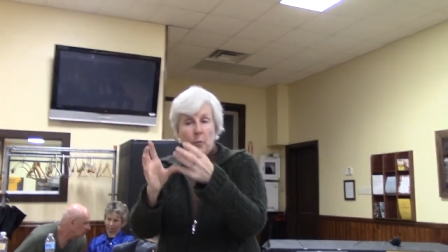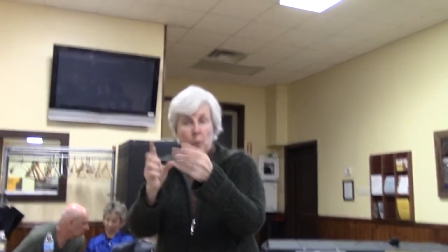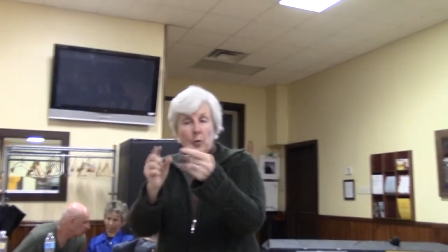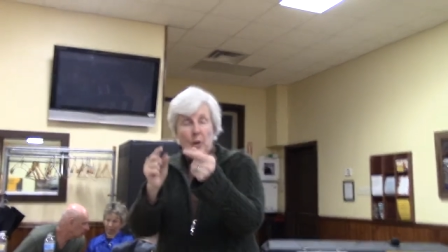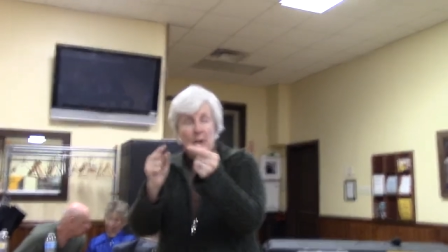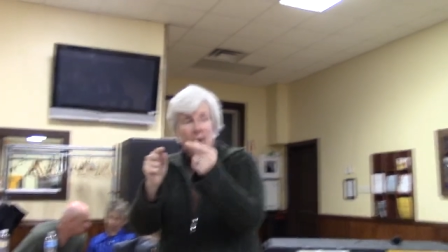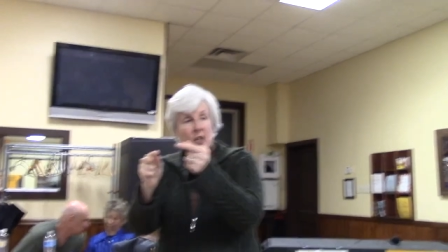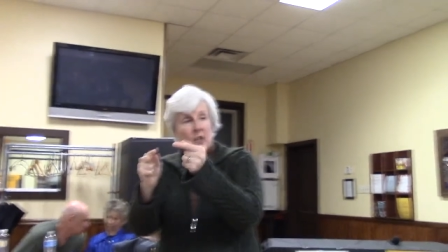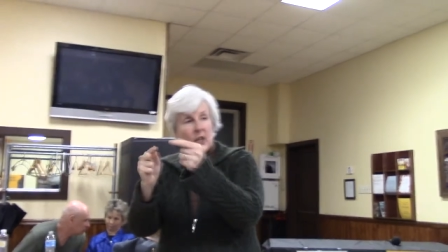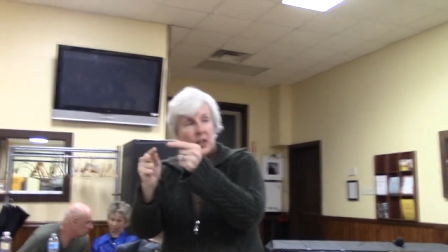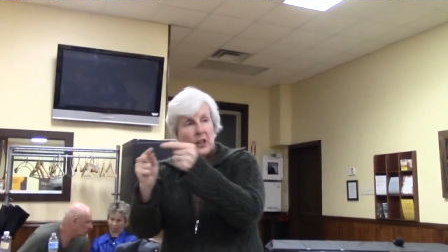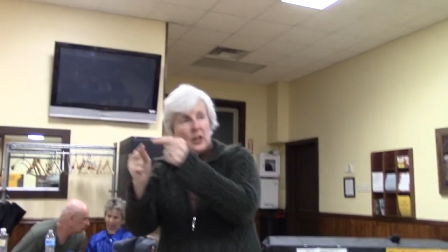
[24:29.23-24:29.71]

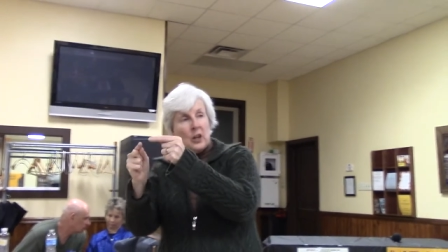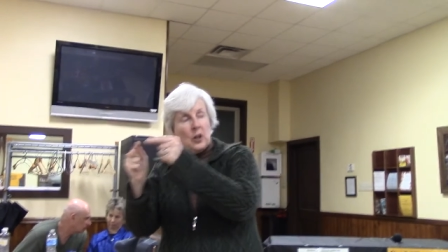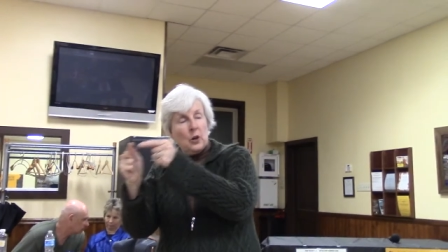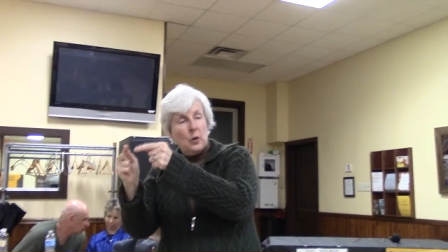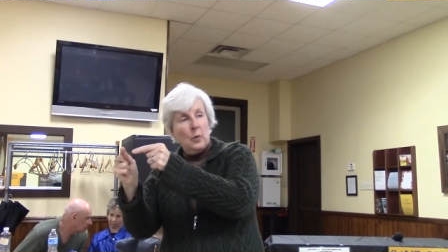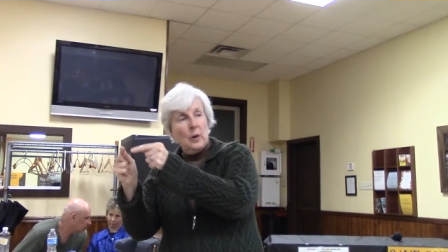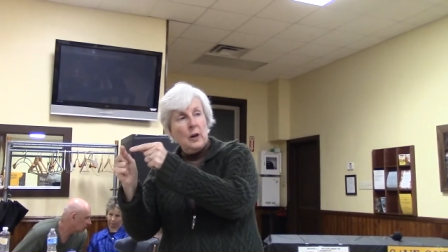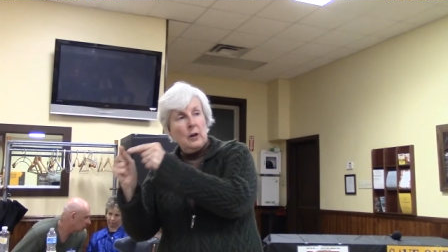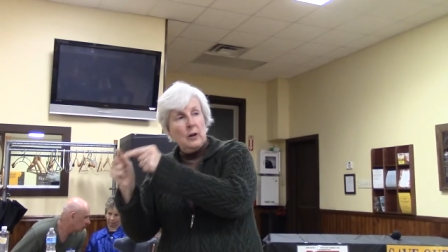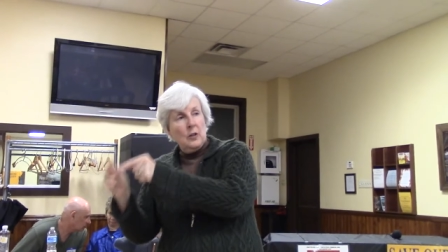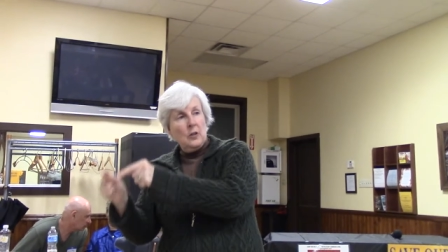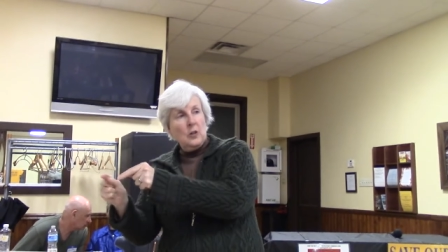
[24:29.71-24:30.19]
reaching the
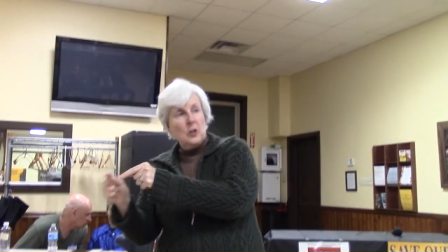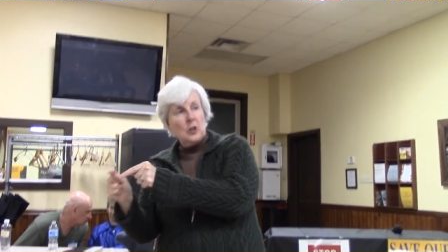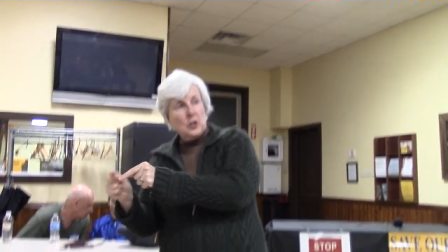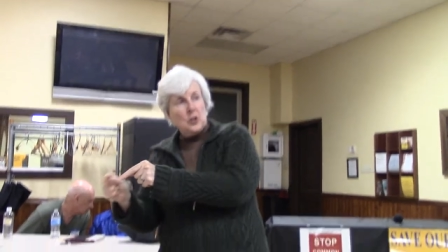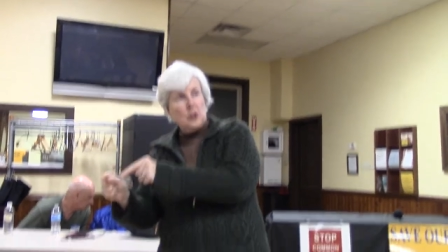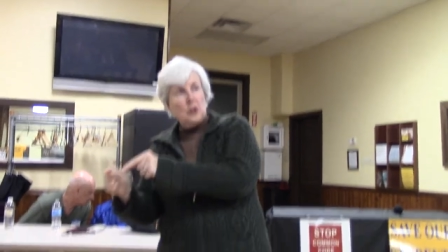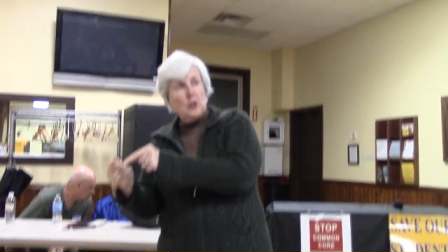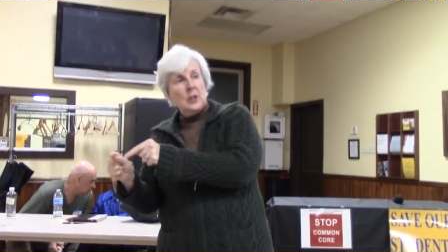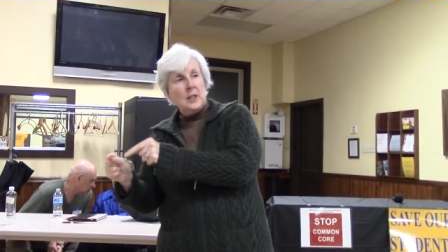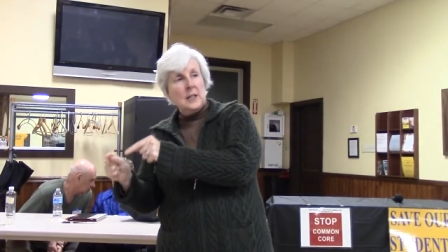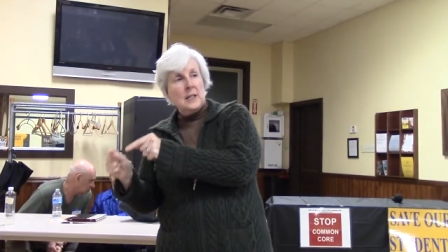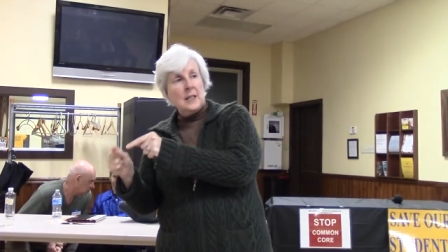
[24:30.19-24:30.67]
career in their
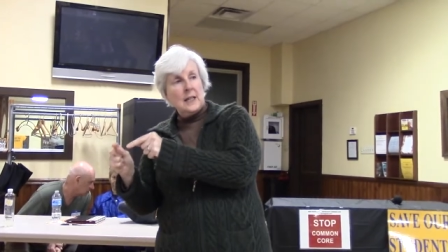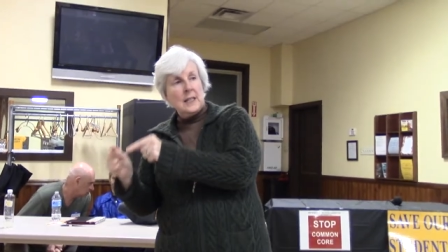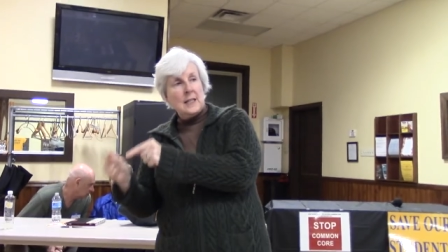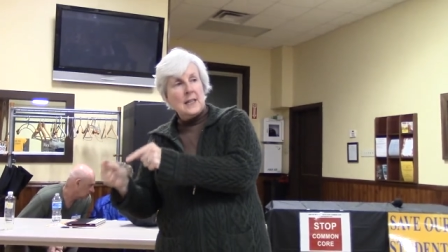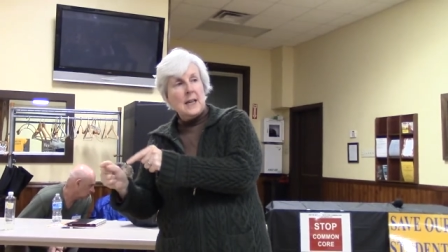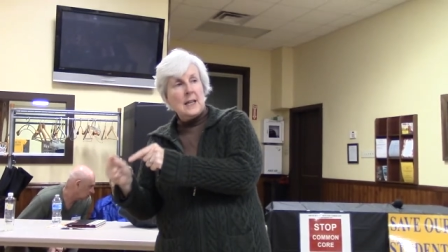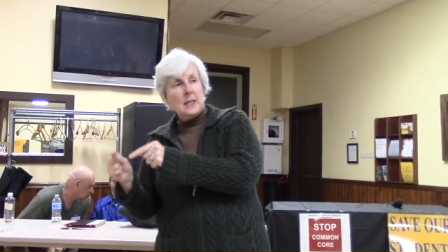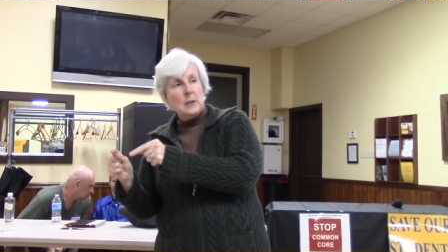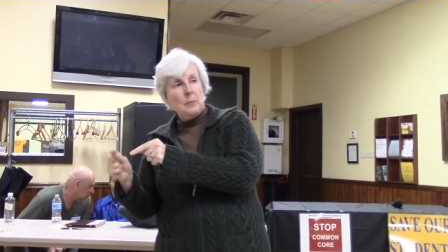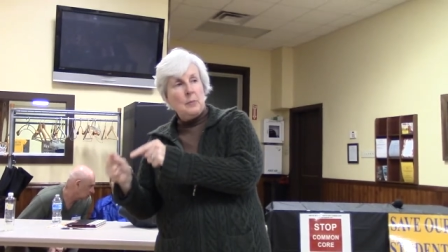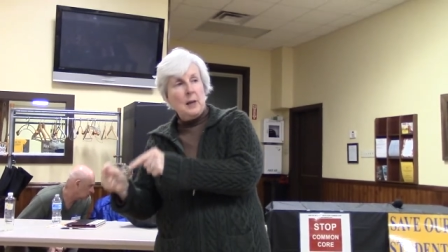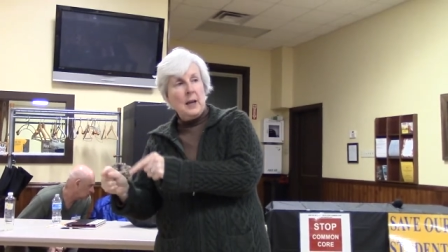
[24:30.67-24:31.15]
student
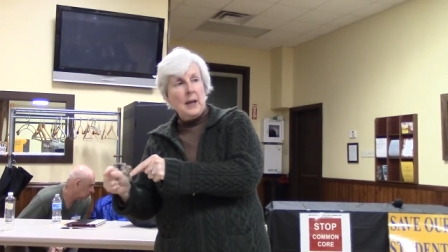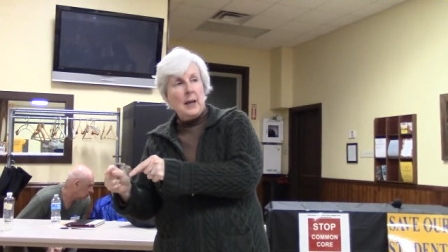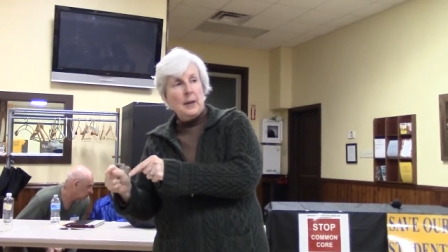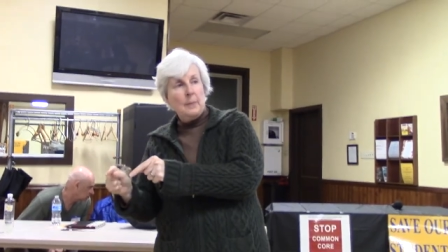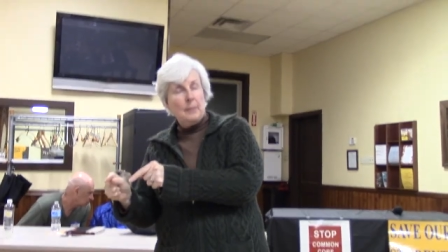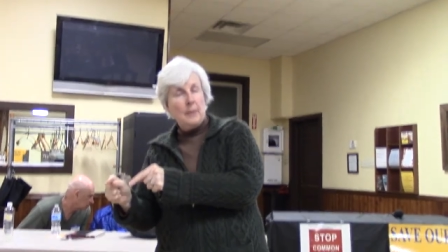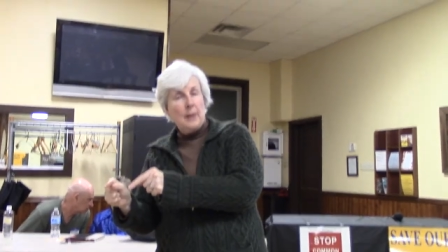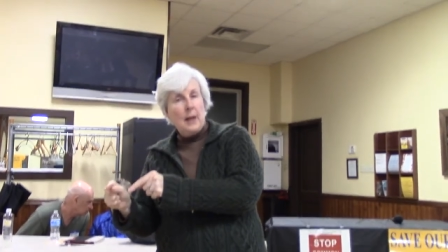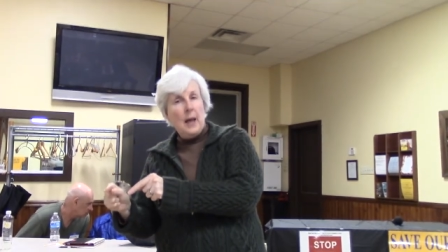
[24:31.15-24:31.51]
success plan.